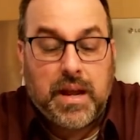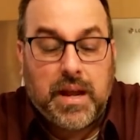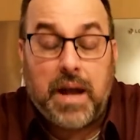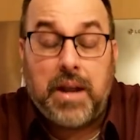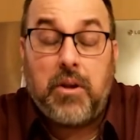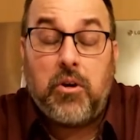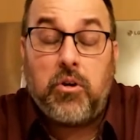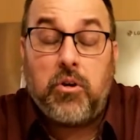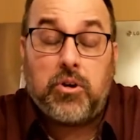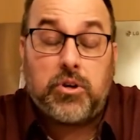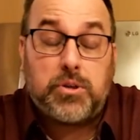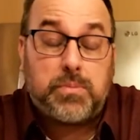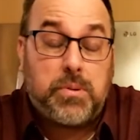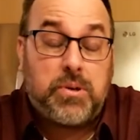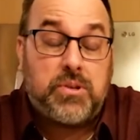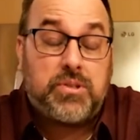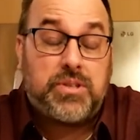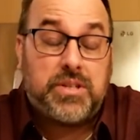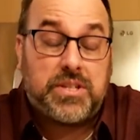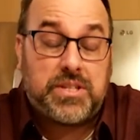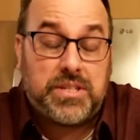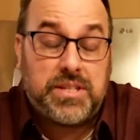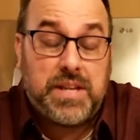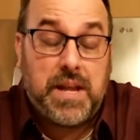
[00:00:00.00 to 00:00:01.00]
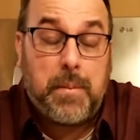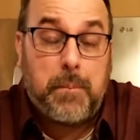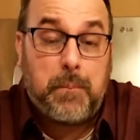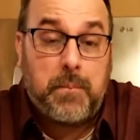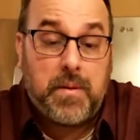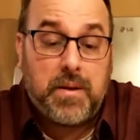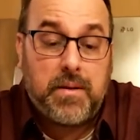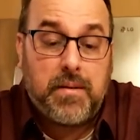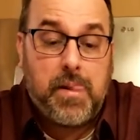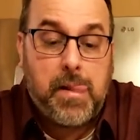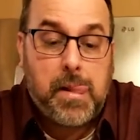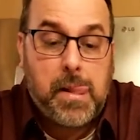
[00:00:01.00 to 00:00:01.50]
I know you're supposed to
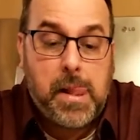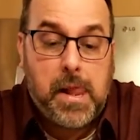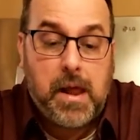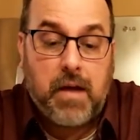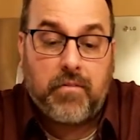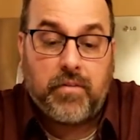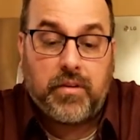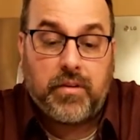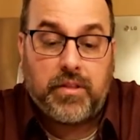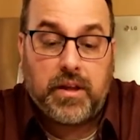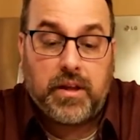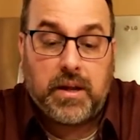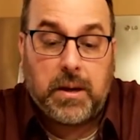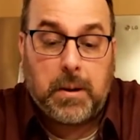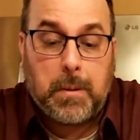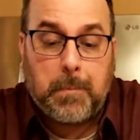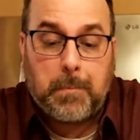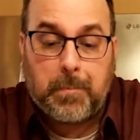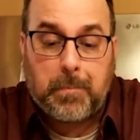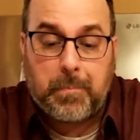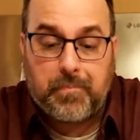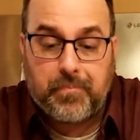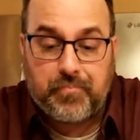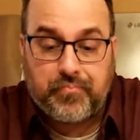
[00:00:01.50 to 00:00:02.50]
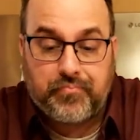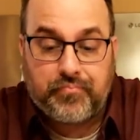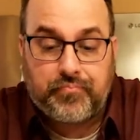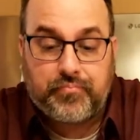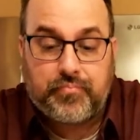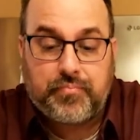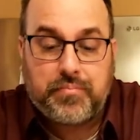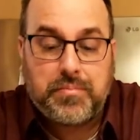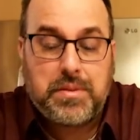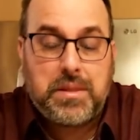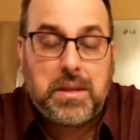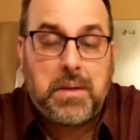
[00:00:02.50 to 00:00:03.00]
sip everything,
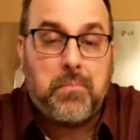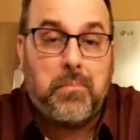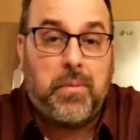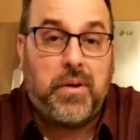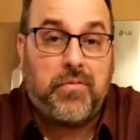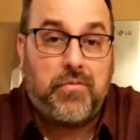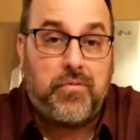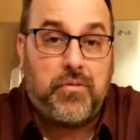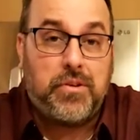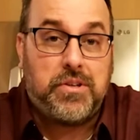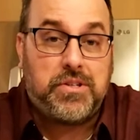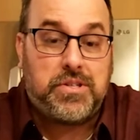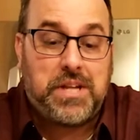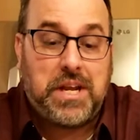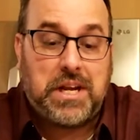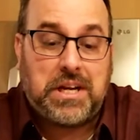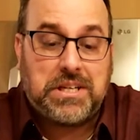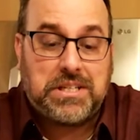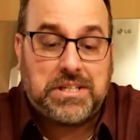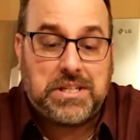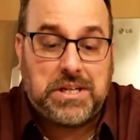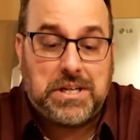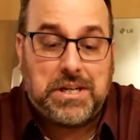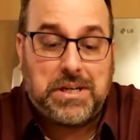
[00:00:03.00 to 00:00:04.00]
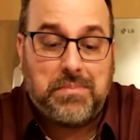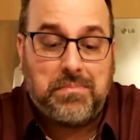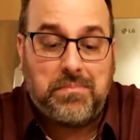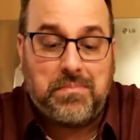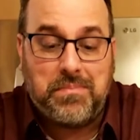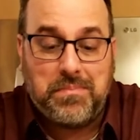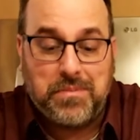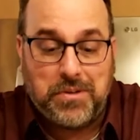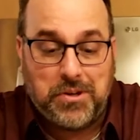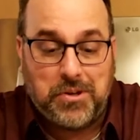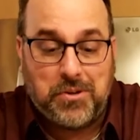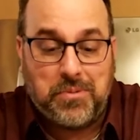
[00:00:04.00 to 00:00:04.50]
but for the sake of time,
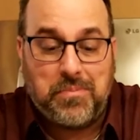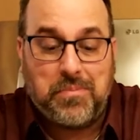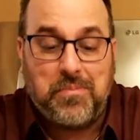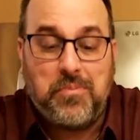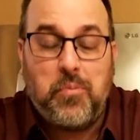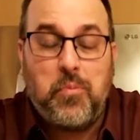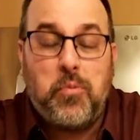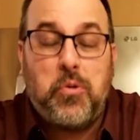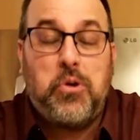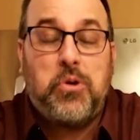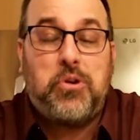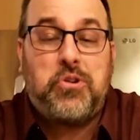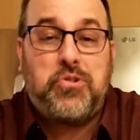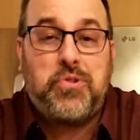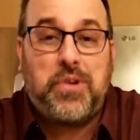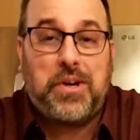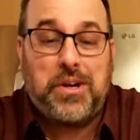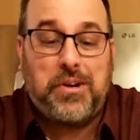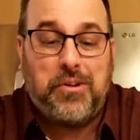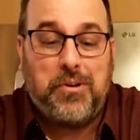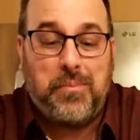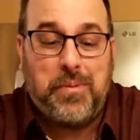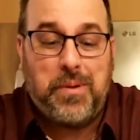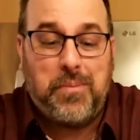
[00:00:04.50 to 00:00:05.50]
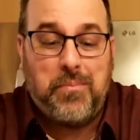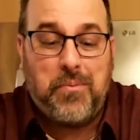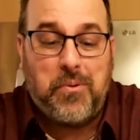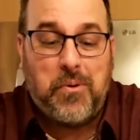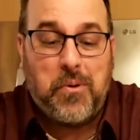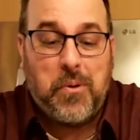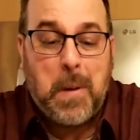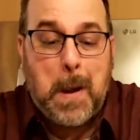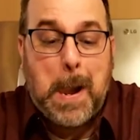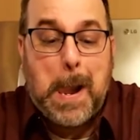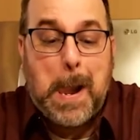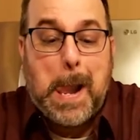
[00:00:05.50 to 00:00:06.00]
you know, we're drinking a little bit
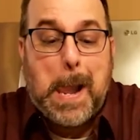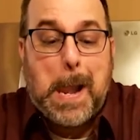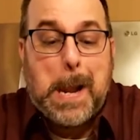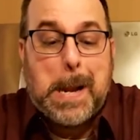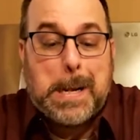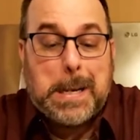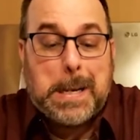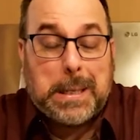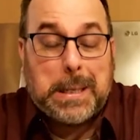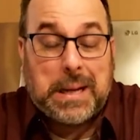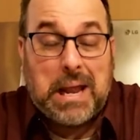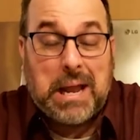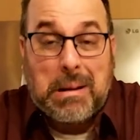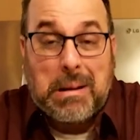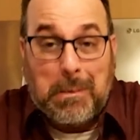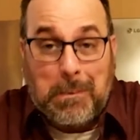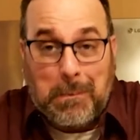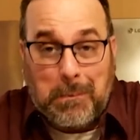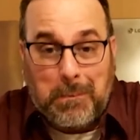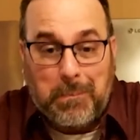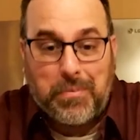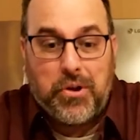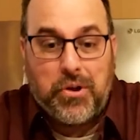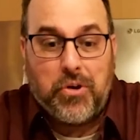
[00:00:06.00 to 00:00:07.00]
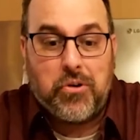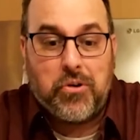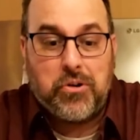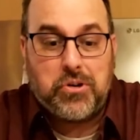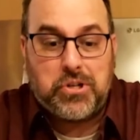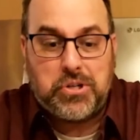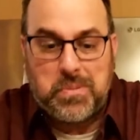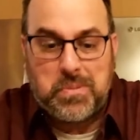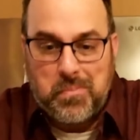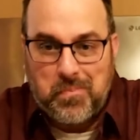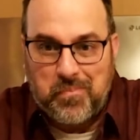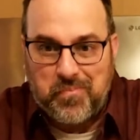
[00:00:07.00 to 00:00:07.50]
more. Again,
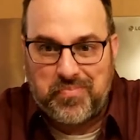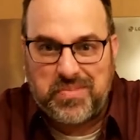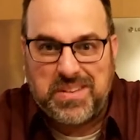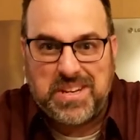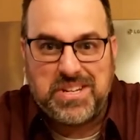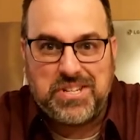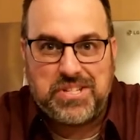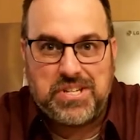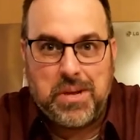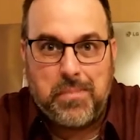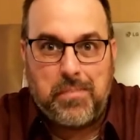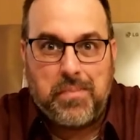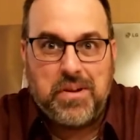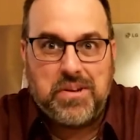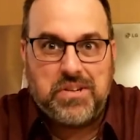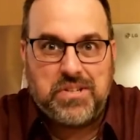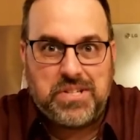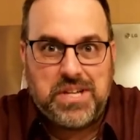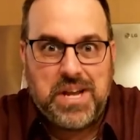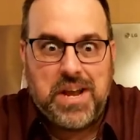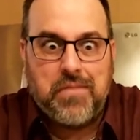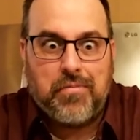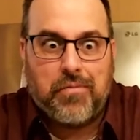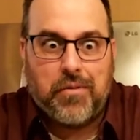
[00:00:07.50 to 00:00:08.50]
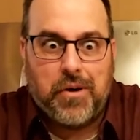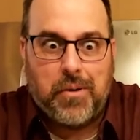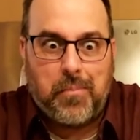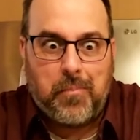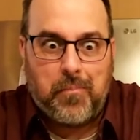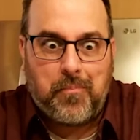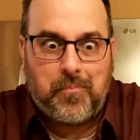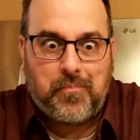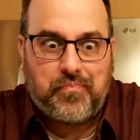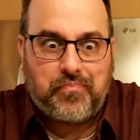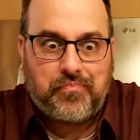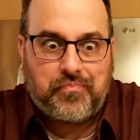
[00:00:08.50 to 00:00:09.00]
yours, sip it, savor
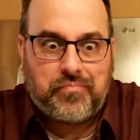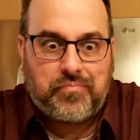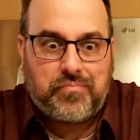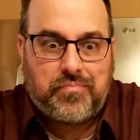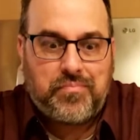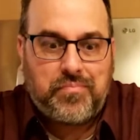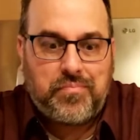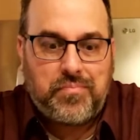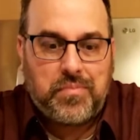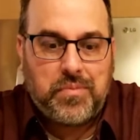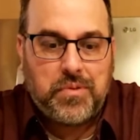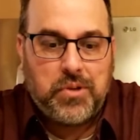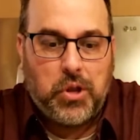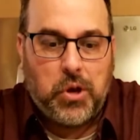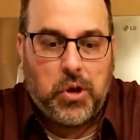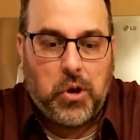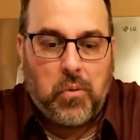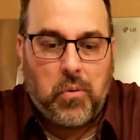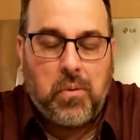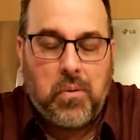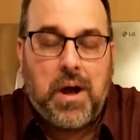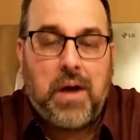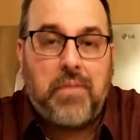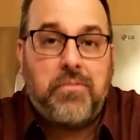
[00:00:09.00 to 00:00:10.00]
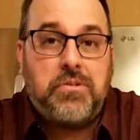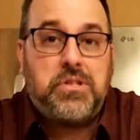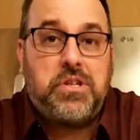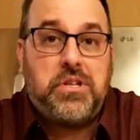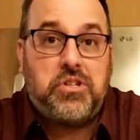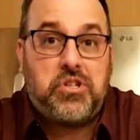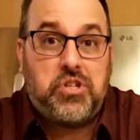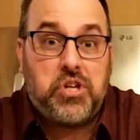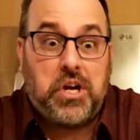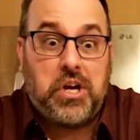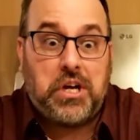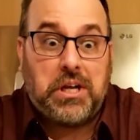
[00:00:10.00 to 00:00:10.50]
it, you know,
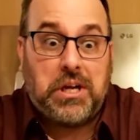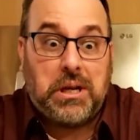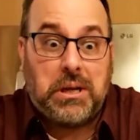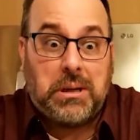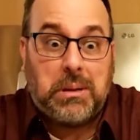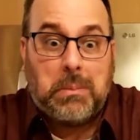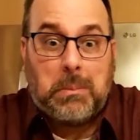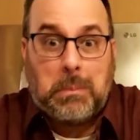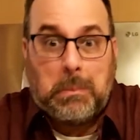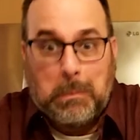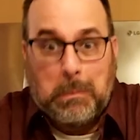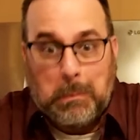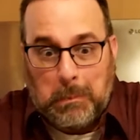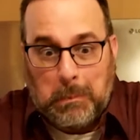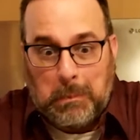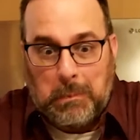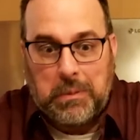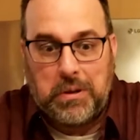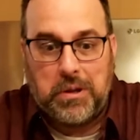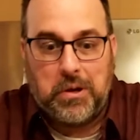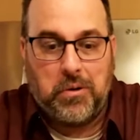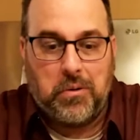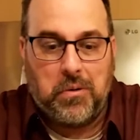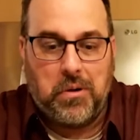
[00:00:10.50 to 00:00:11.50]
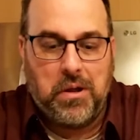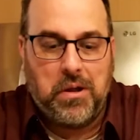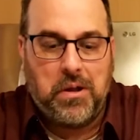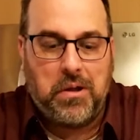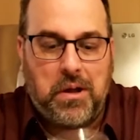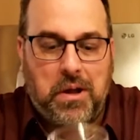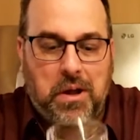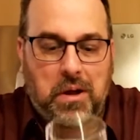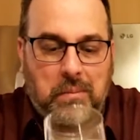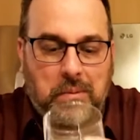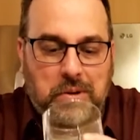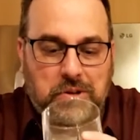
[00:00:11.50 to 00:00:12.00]
obviously chugging it, you know,
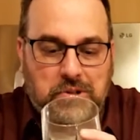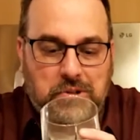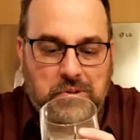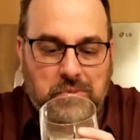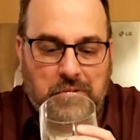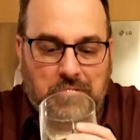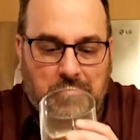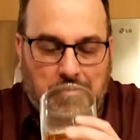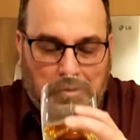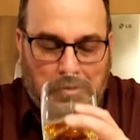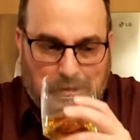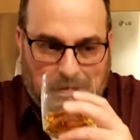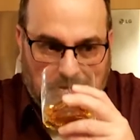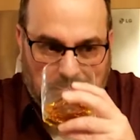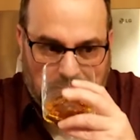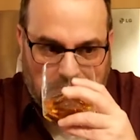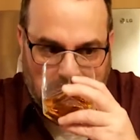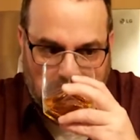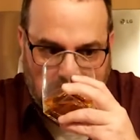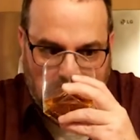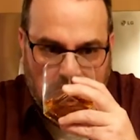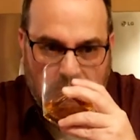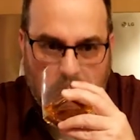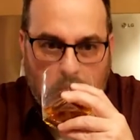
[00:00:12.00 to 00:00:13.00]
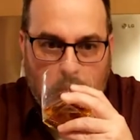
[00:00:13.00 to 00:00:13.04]
how much do we go get?